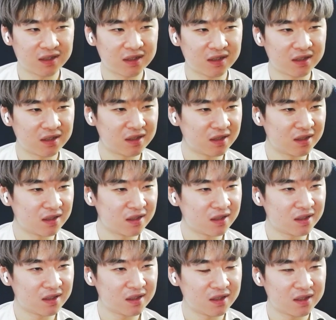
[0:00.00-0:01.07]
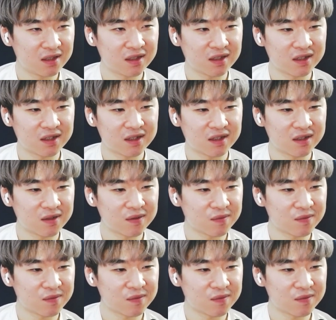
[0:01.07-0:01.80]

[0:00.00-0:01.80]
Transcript: Nobody speaks.